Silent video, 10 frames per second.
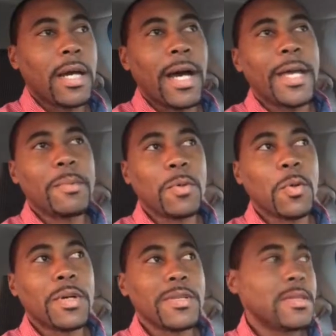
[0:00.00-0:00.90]
I am
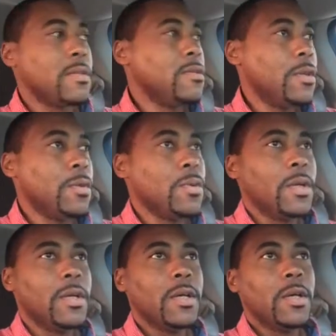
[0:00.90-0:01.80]
going to do
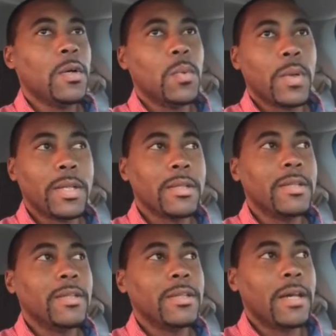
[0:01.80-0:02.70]
what
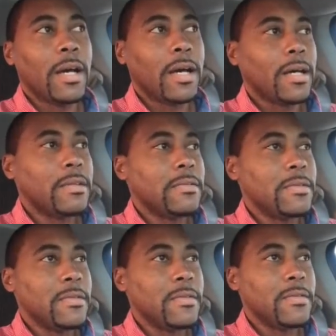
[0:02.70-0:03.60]

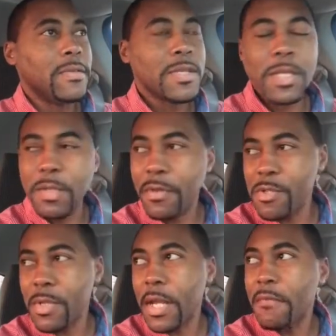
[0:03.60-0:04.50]
this
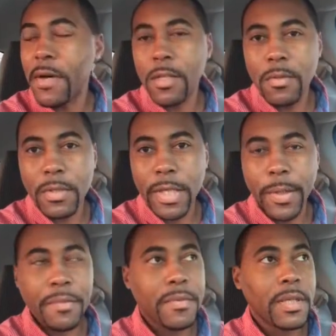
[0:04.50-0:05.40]
individual that I follow,
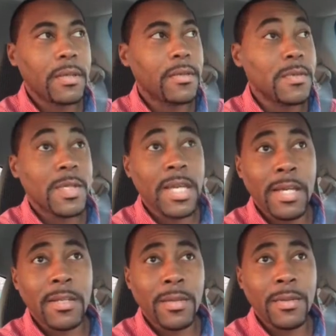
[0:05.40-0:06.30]
Gary V,
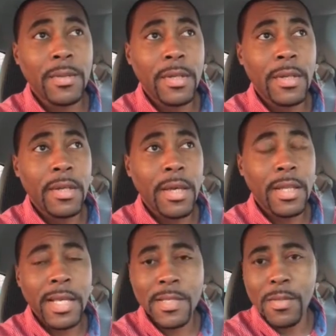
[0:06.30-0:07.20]
said do,
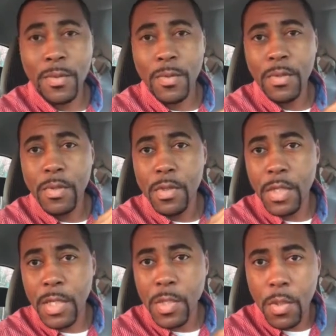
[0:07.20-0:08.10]
and that's to
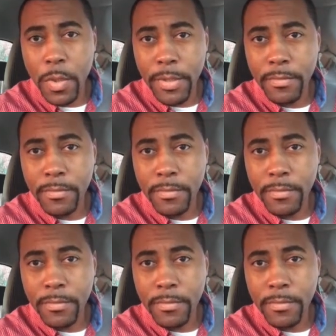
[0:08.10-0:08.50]
just do it.